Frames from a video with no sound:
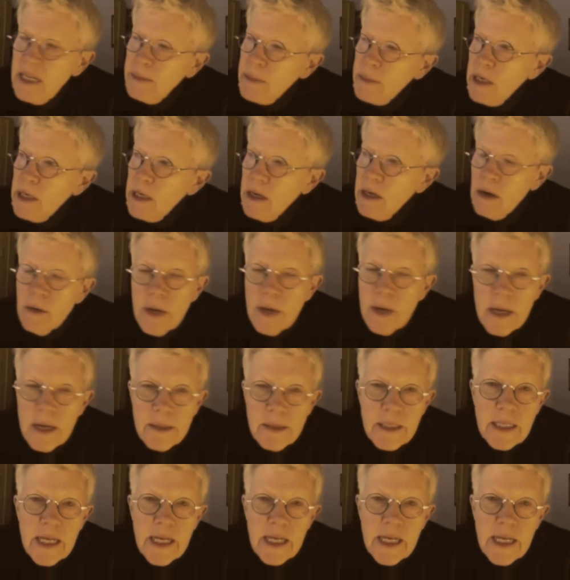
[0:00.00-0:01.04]
You know,
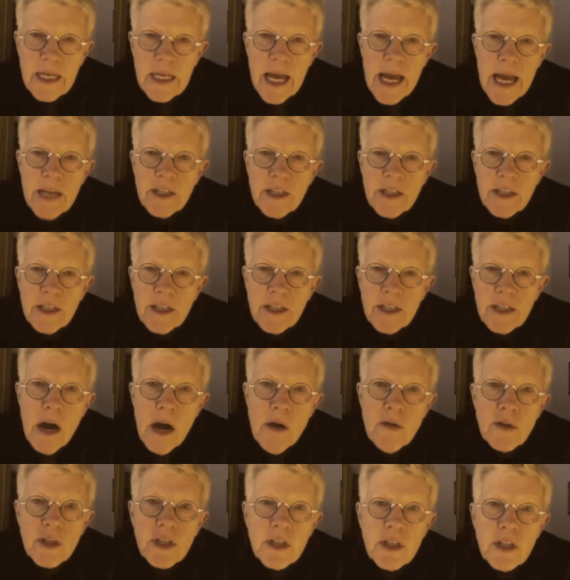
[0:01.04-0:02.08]
as a
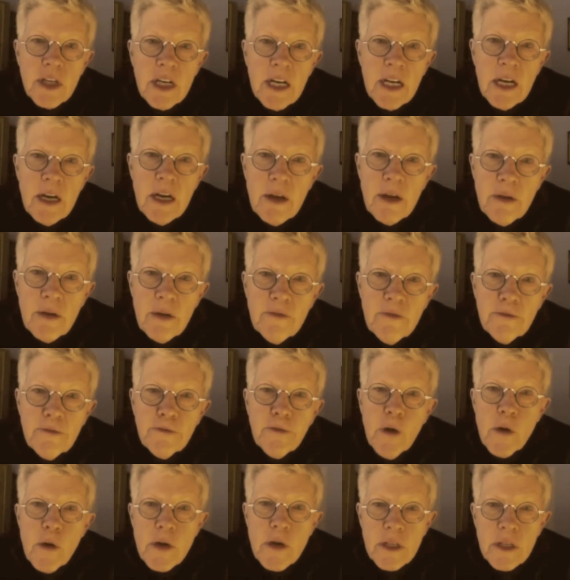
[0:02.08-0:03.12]
coach,
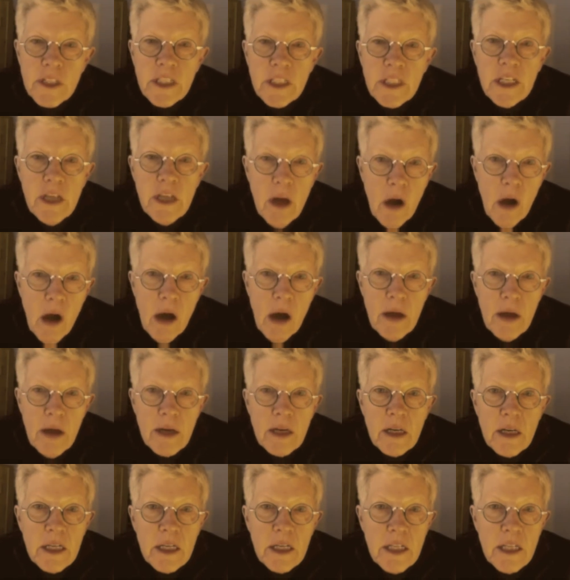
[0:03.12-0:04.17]
focusing on
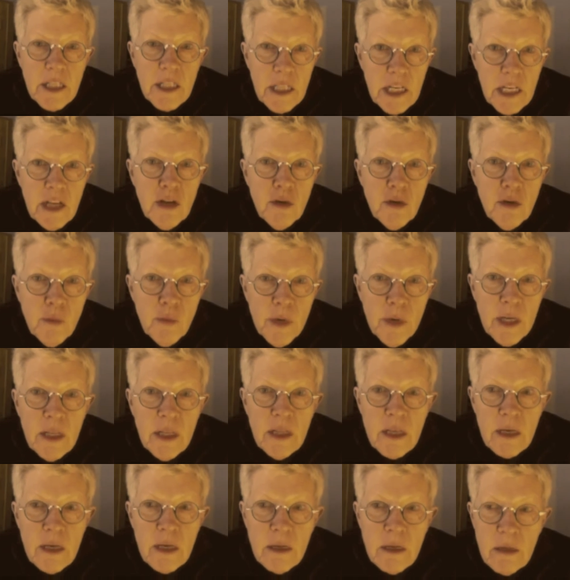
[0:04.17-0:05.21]
continuing
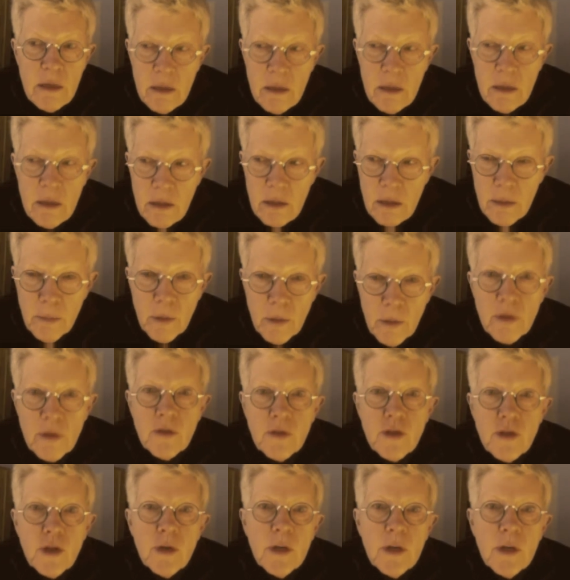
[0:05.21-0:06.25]
the personal
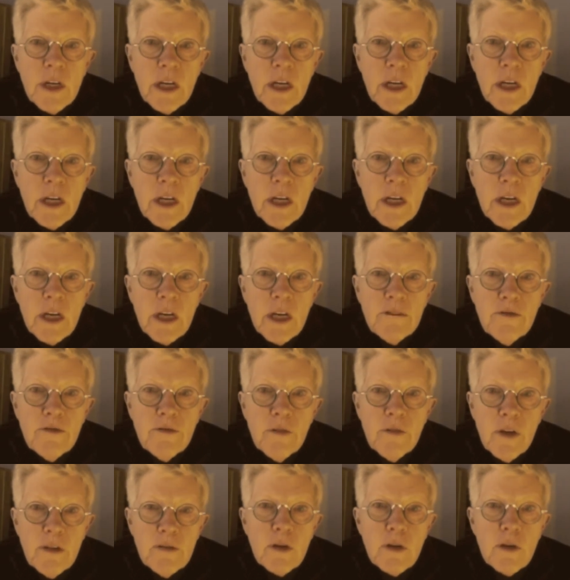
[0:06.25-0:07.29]
journey of
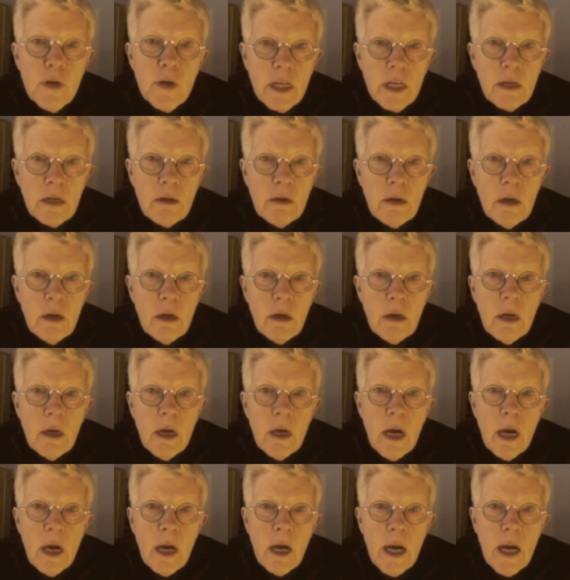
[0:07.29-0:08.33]
learning.
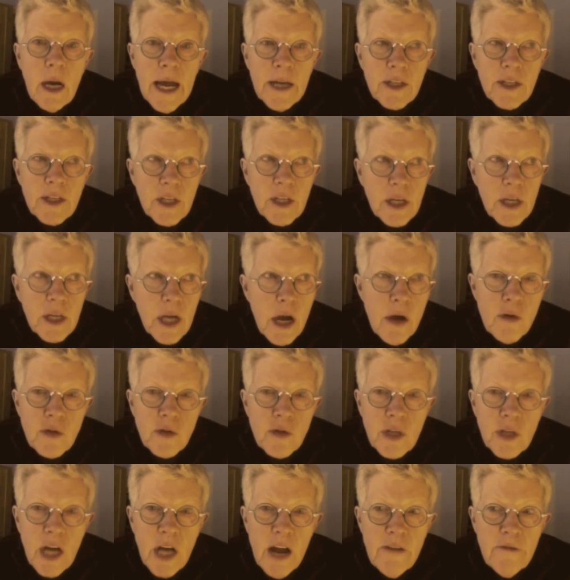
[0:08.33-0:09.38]
As a
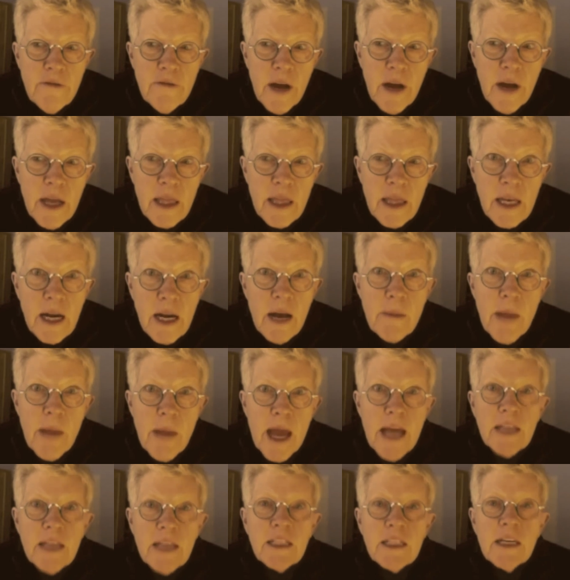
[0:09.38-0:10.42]
coach, I find that I'm
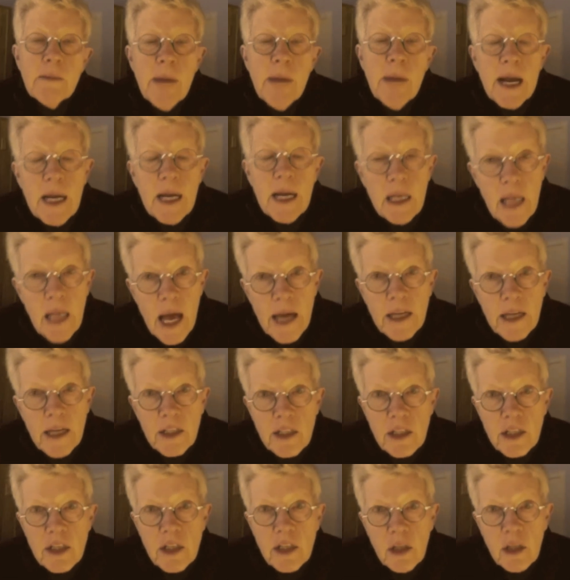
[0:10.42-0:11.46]
asking my
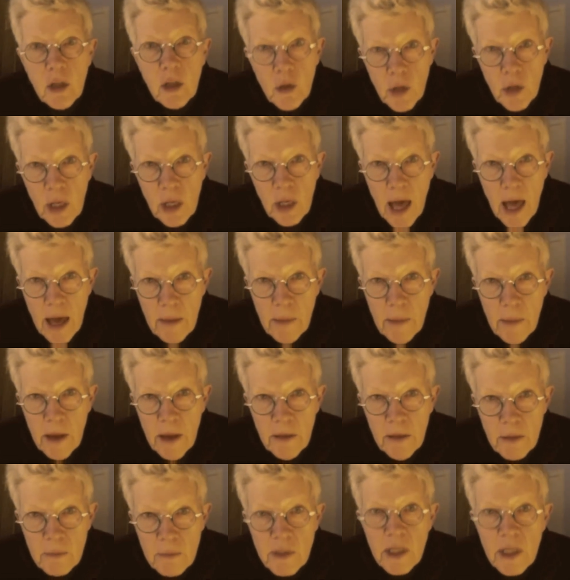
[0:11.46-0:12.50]
clients to learn a lot about
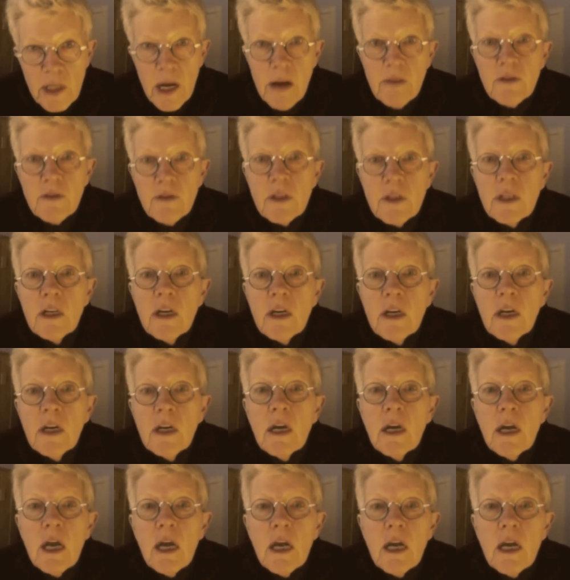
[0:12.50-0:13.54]
themselves
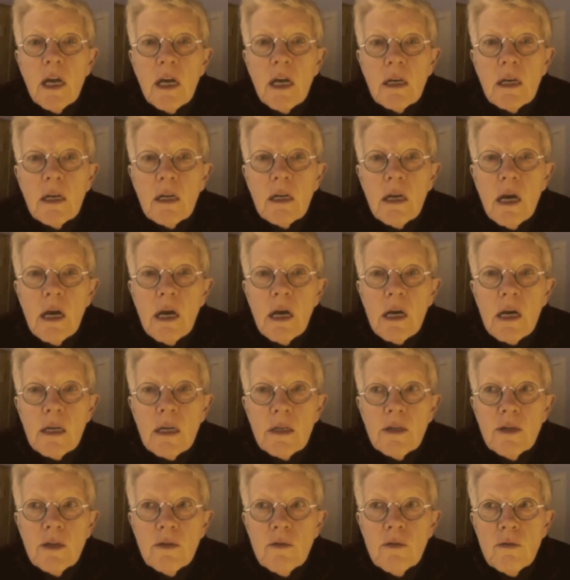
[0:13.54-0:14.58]
and
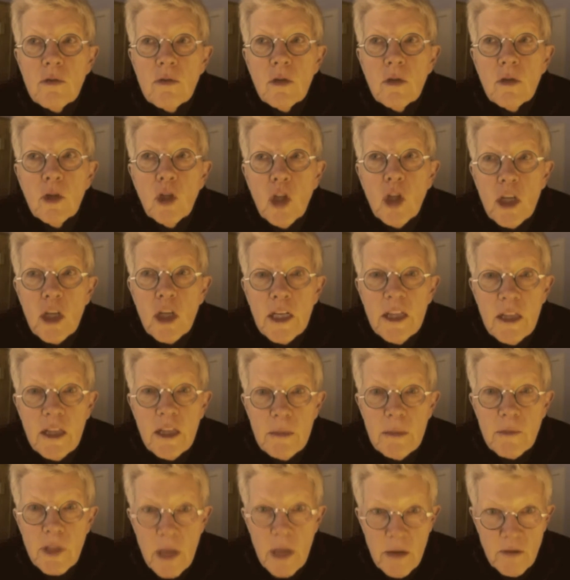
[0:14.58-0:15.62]
to look at
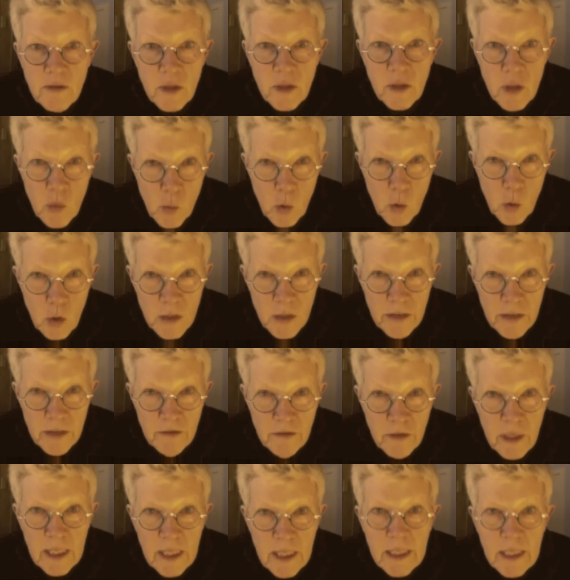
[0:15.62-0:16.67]
themselves in the world
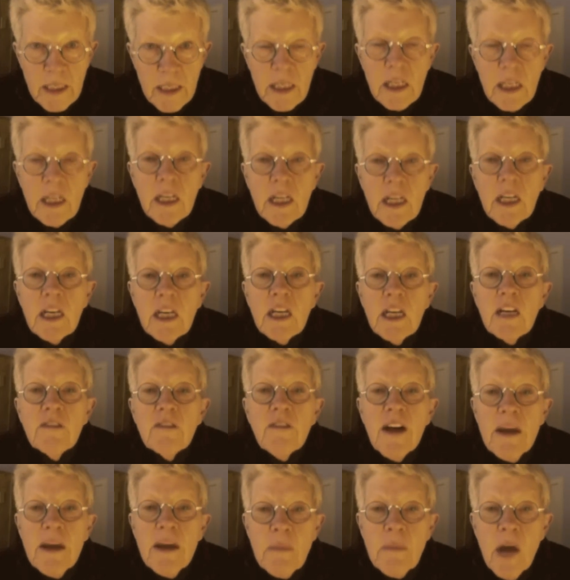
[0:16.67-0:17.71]
differently. If
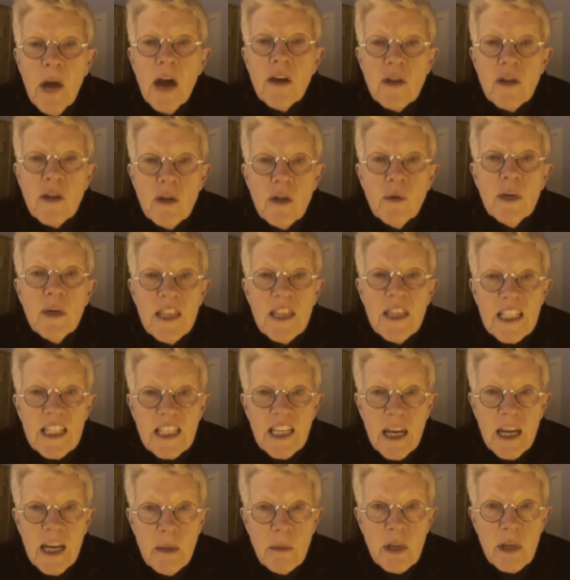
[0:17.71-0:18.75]
I'm not doing the
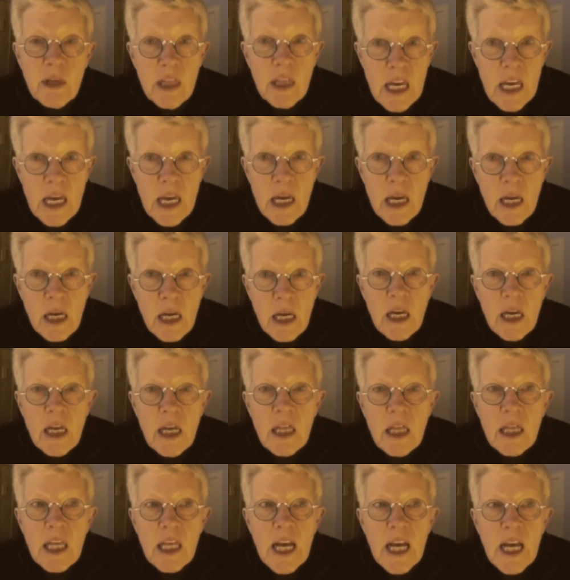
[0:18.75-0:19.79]
same thing,
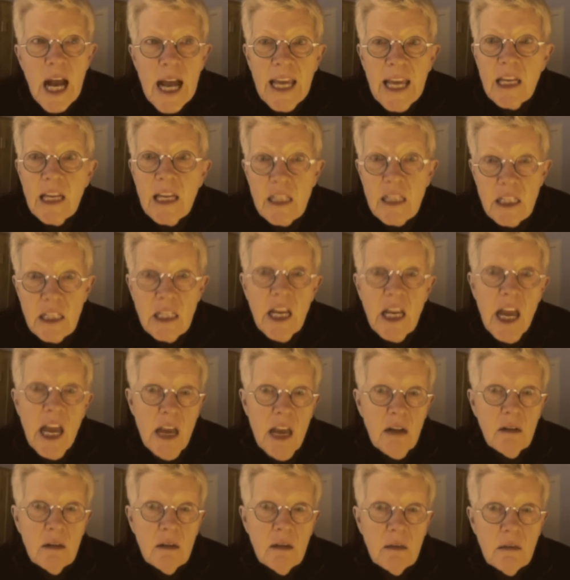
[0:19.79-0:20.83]
then I get
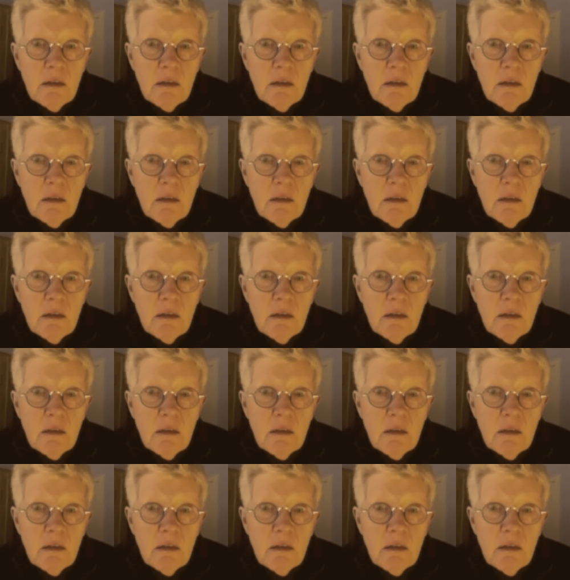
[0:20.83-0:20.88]
stale.